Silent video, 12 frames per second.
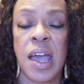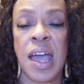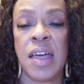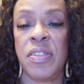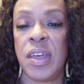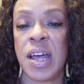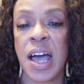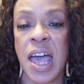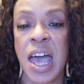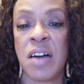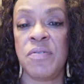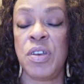And then I
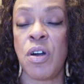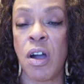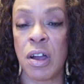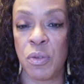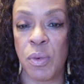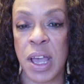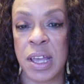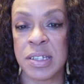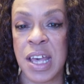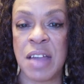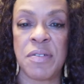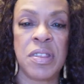have yard
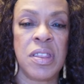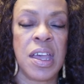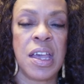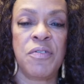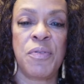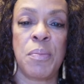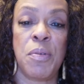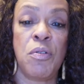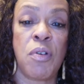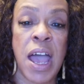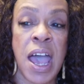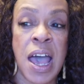waste, everything from
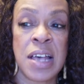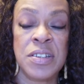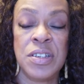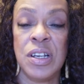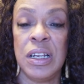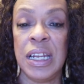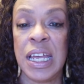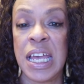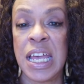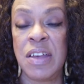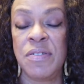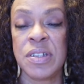grass to
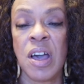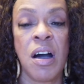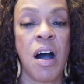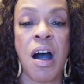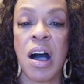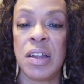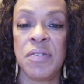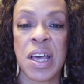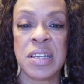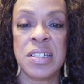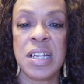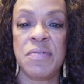leaves. All of
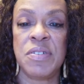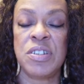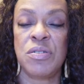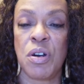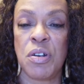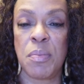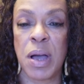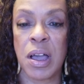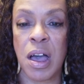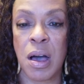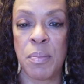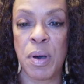that stuff is thrown in my
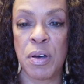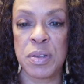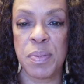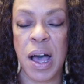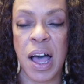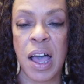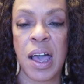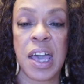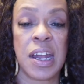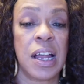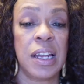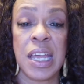compost pile,
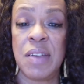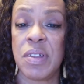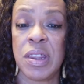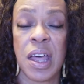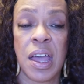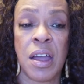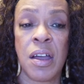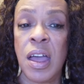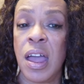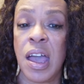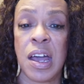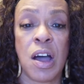and I leave it there
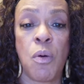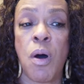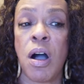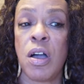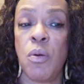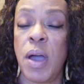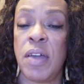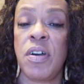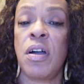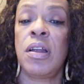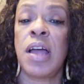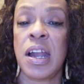and I walk away.
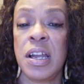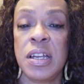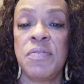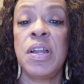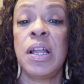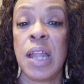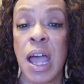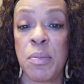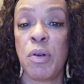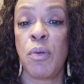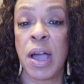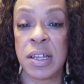There are a lot of different
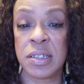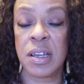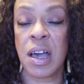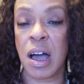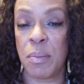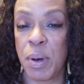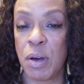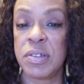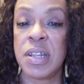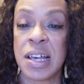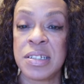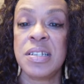elaborate ways to
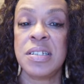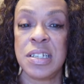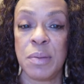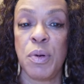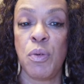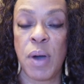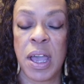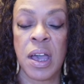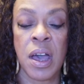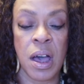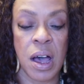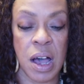compost. That's a simple
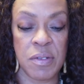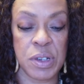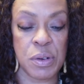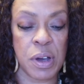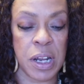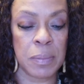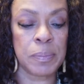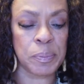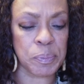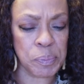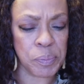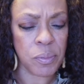way of doing it.
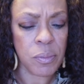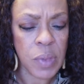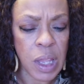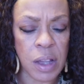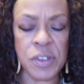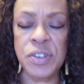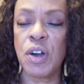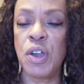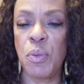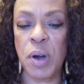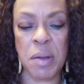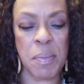So
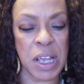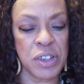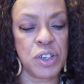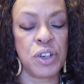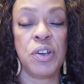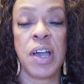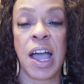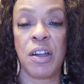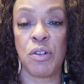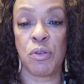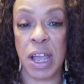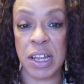you want to make sure you
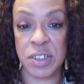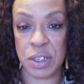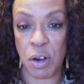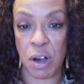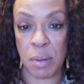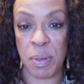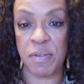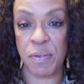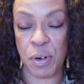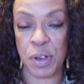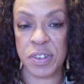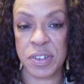got great soil
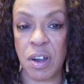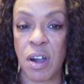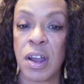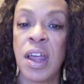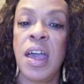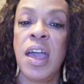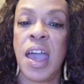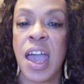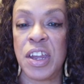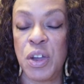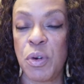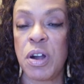before you start,
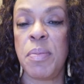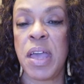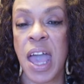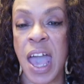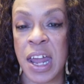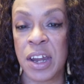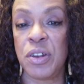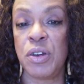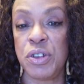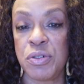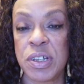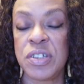and you want to be adding
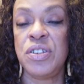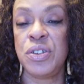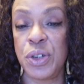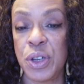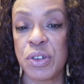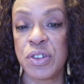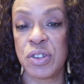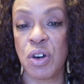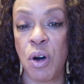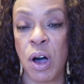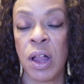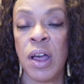nutrients to your
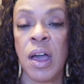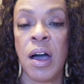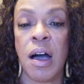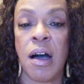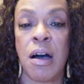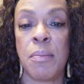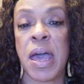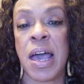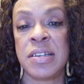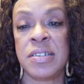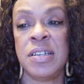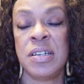soil
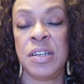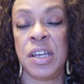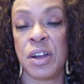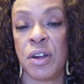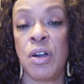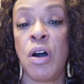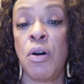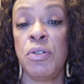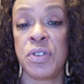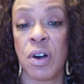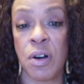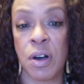as the year
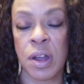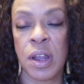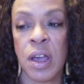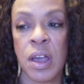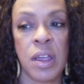goes on.